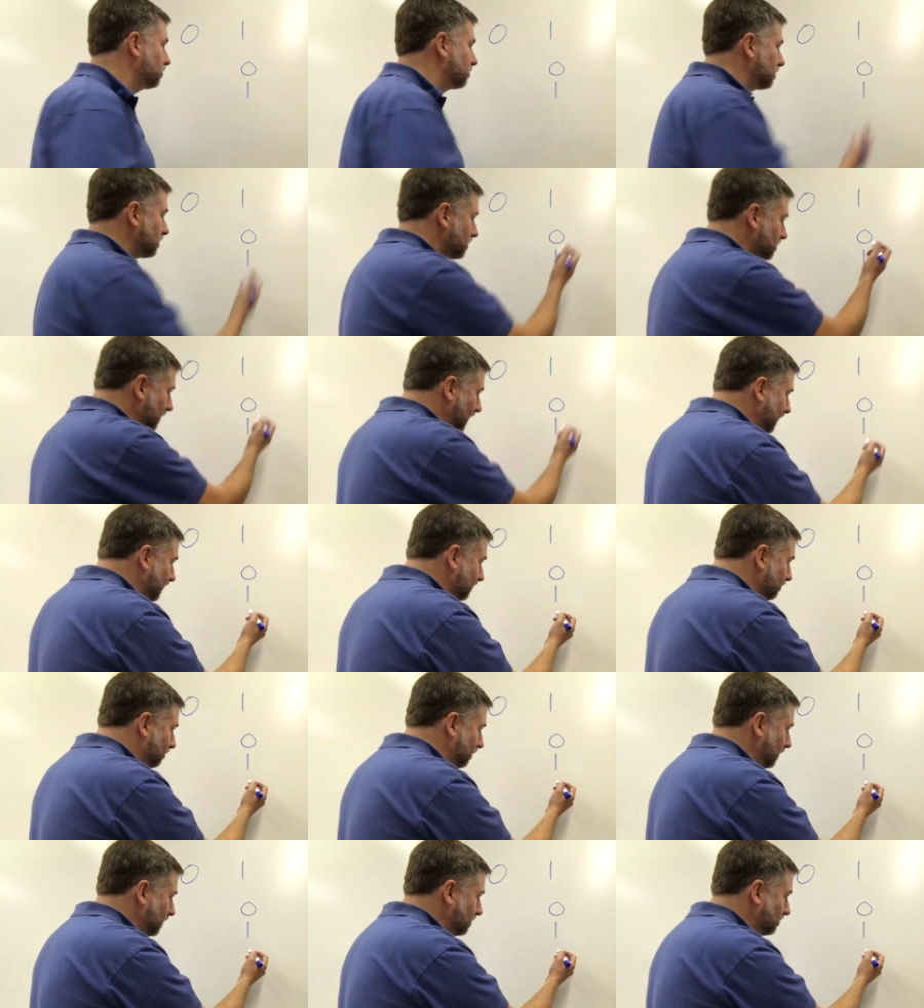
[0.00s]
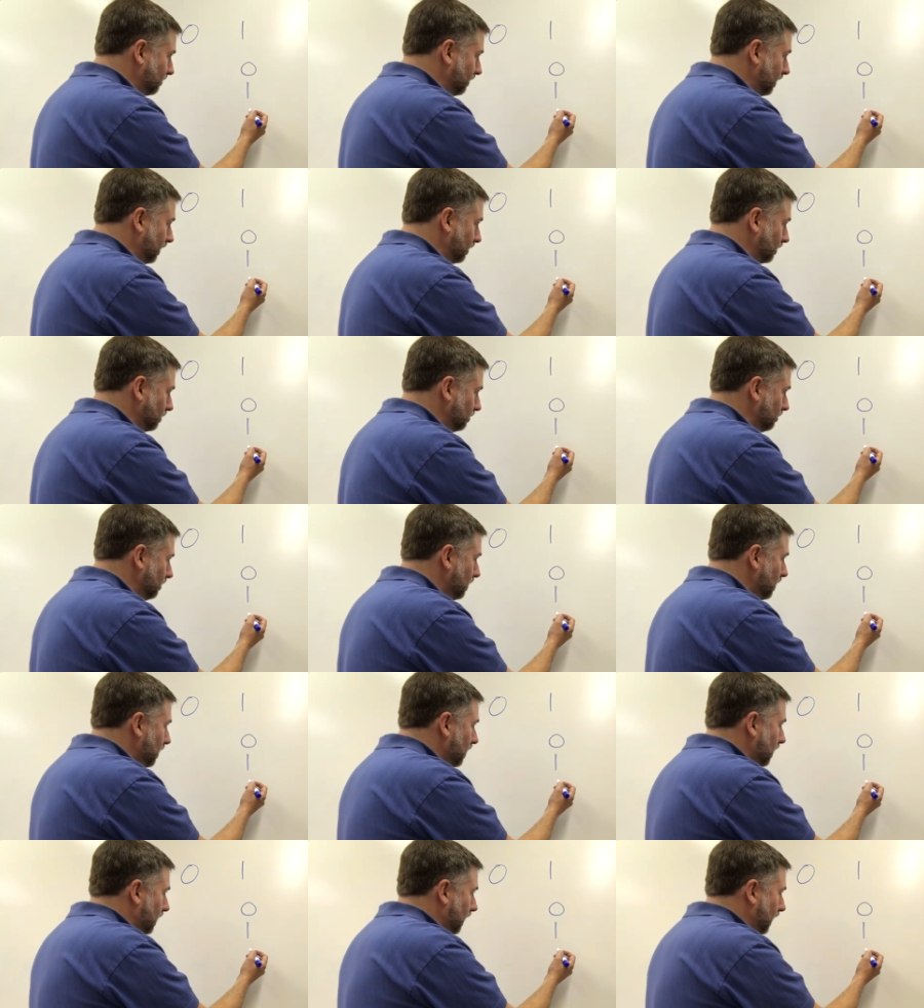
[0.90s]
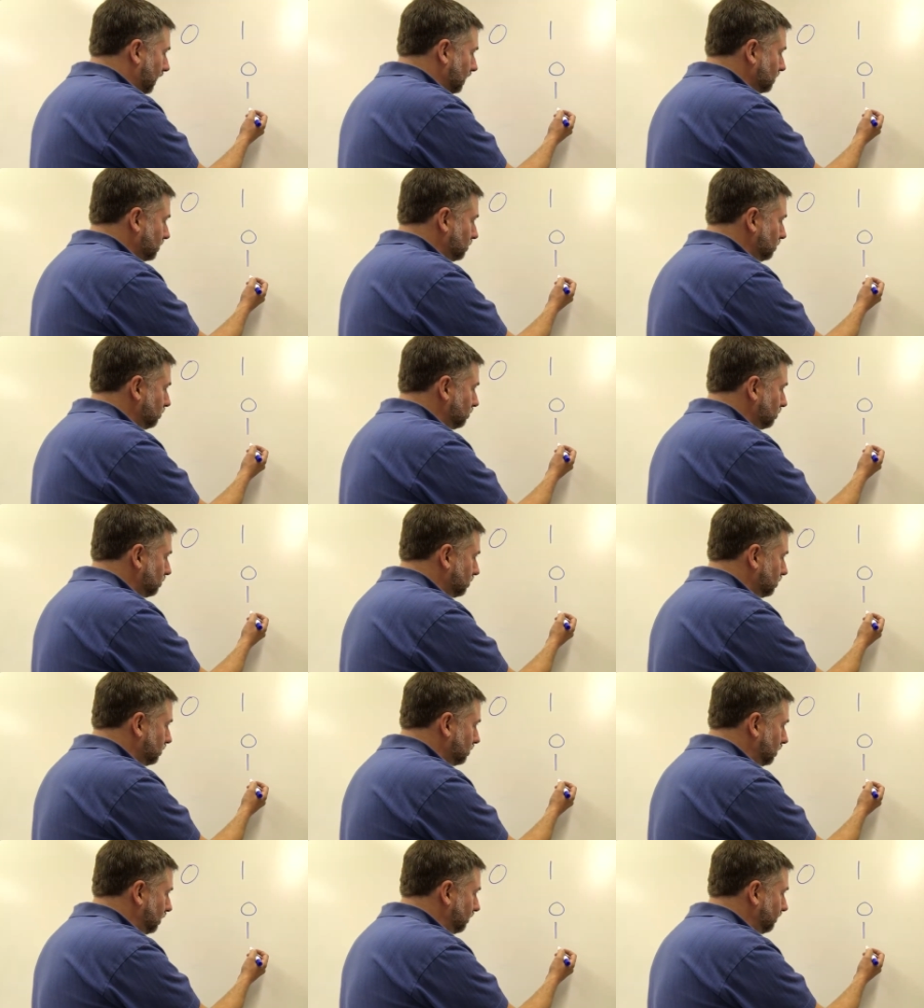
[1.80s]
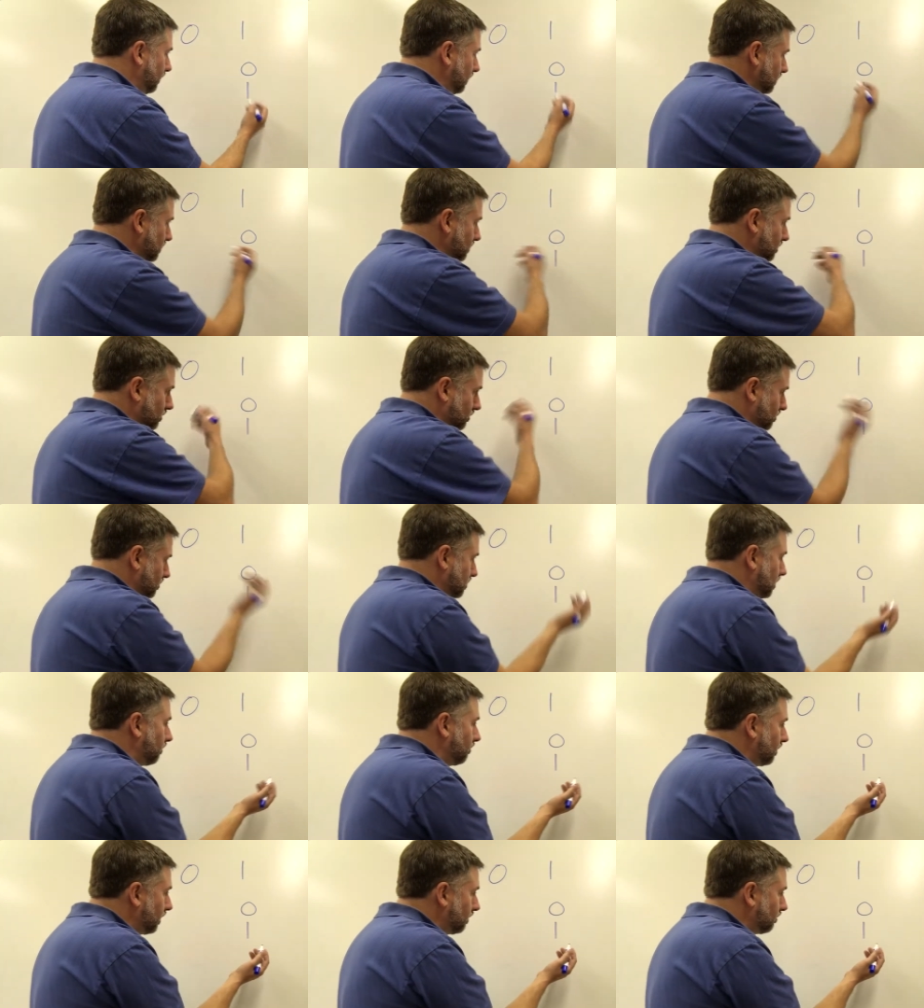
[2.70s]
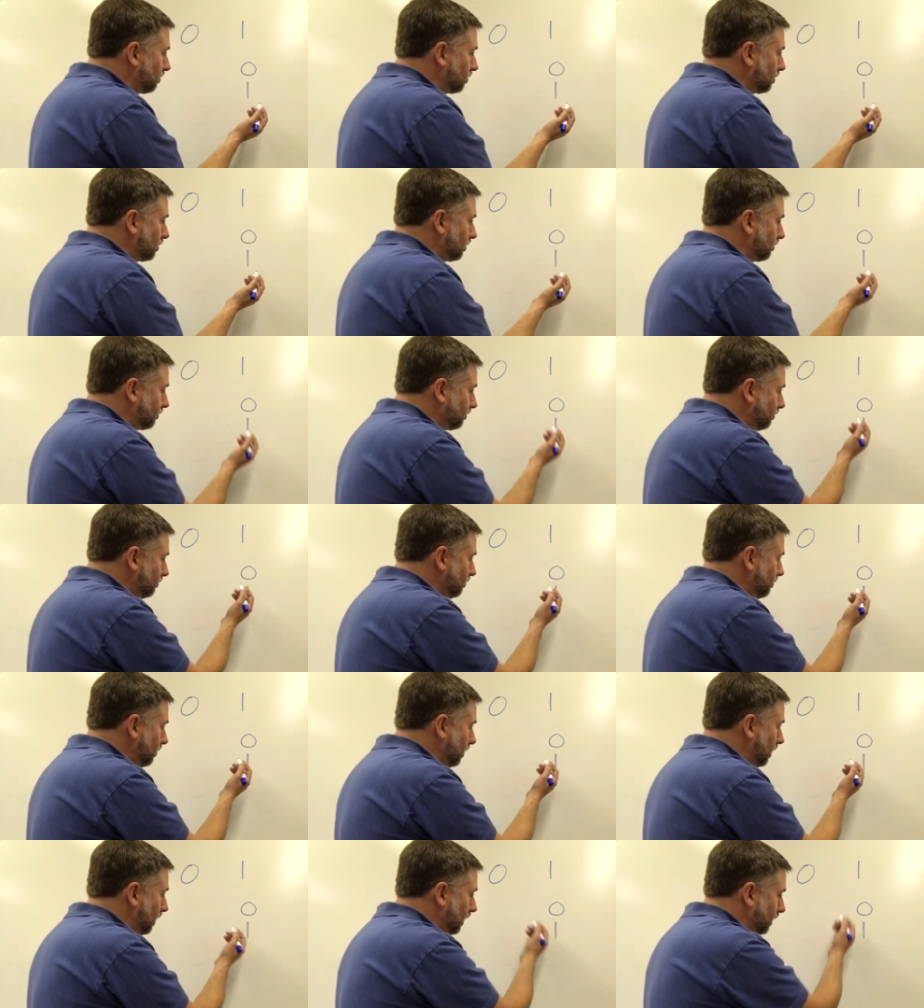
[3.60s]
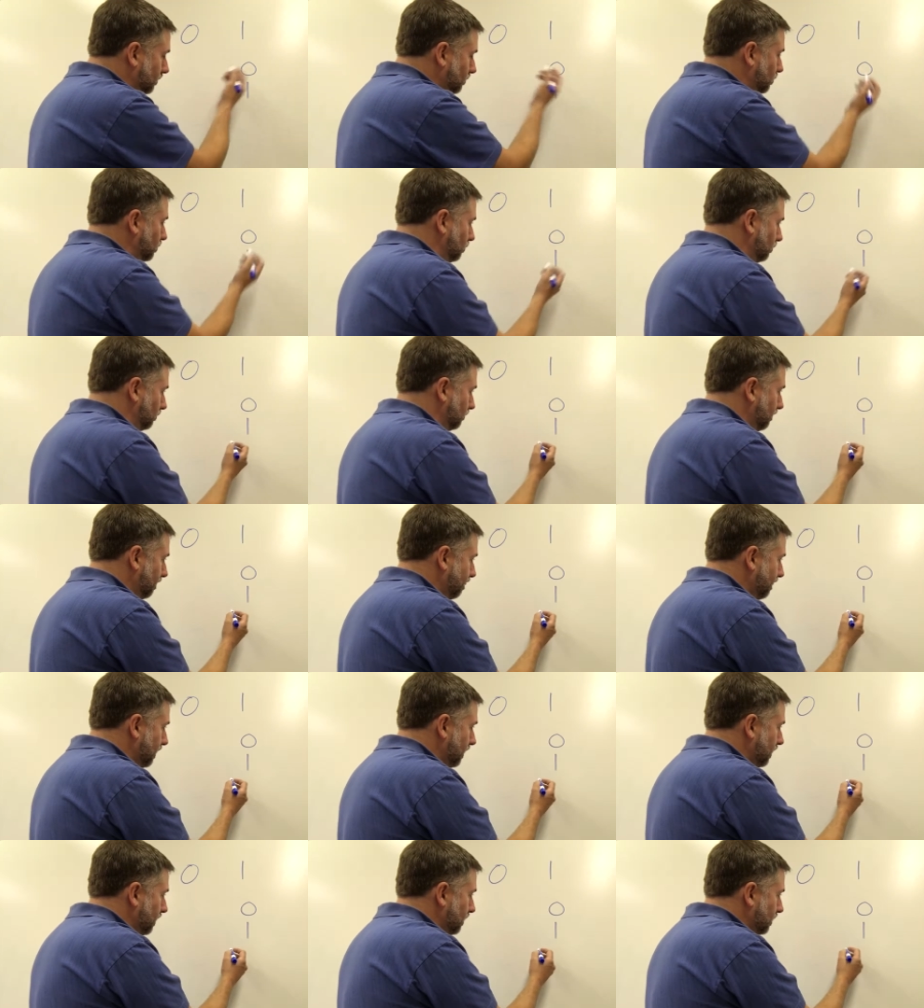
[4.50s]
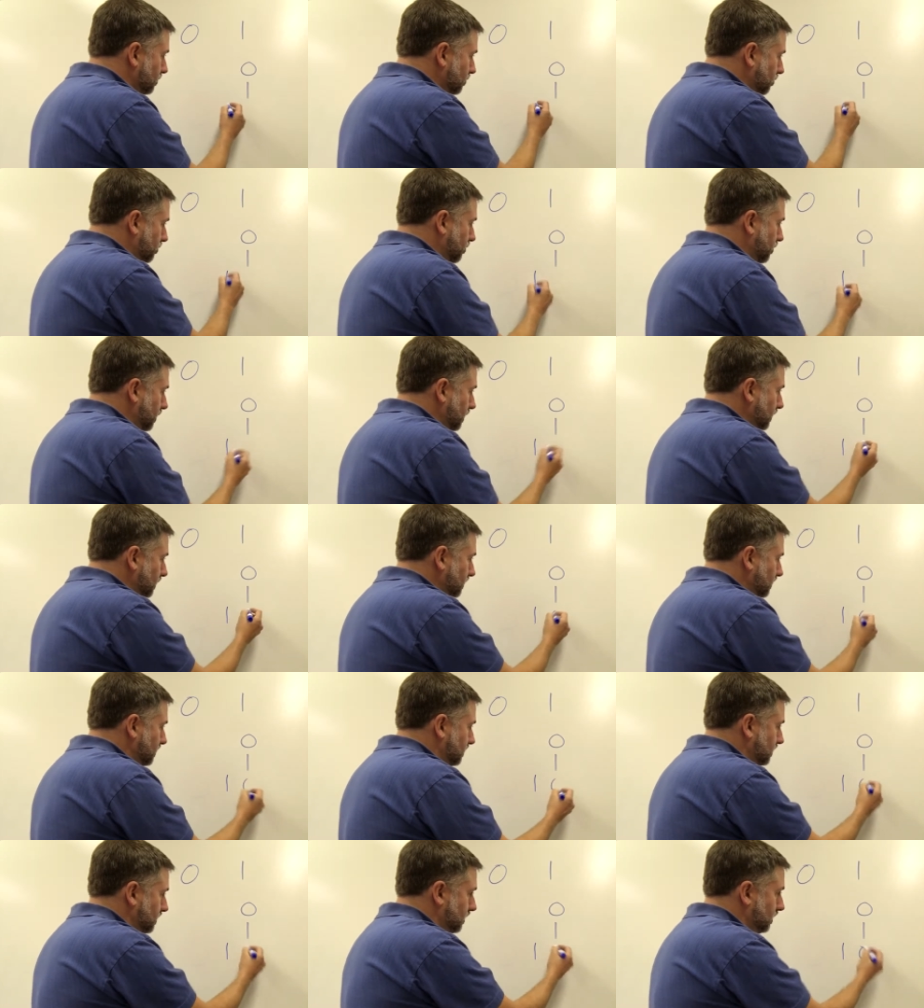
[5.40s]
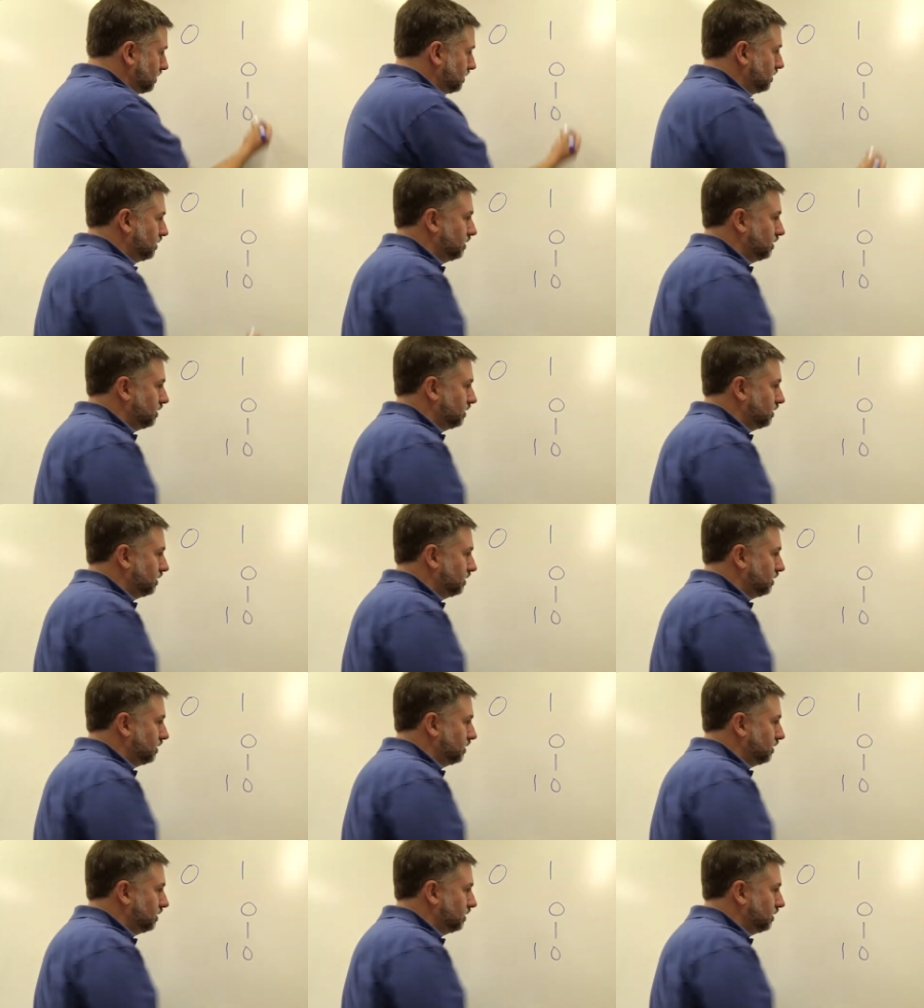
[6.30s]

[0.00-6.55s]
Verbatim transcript: So the second place value has to give us some number of uh, two. So this